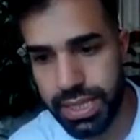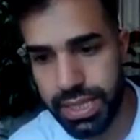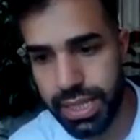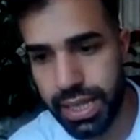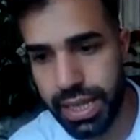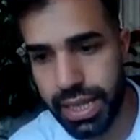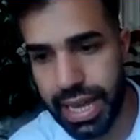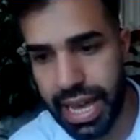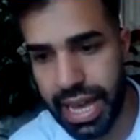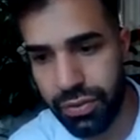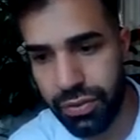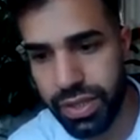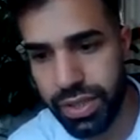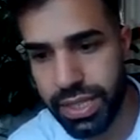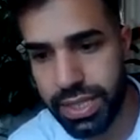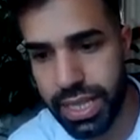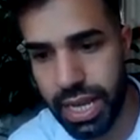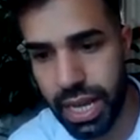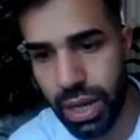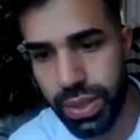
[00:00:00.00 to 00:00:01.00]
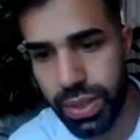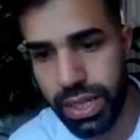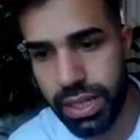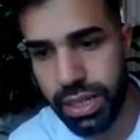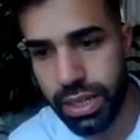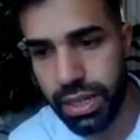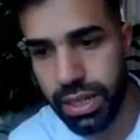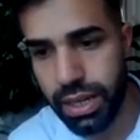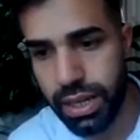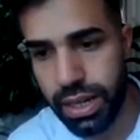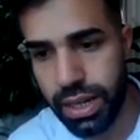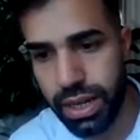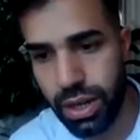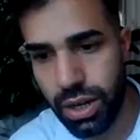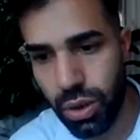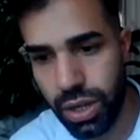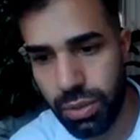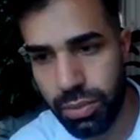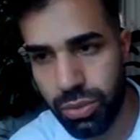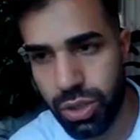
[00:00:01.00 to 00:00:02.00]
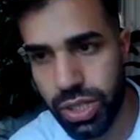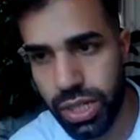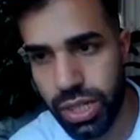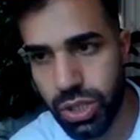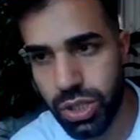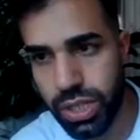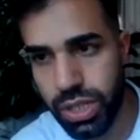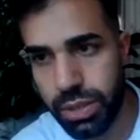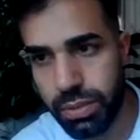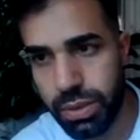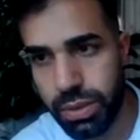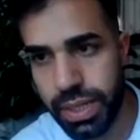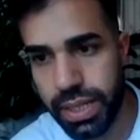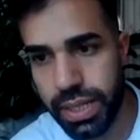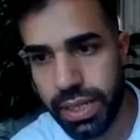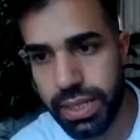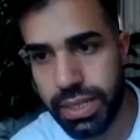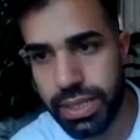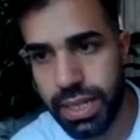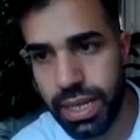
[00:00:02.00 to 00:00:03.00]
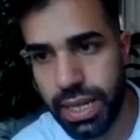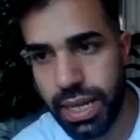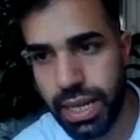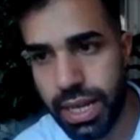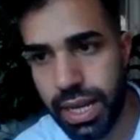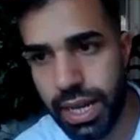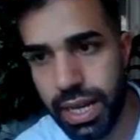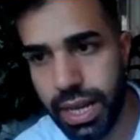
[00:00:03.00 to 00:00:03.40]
basically half the Saudi oil production capabilities.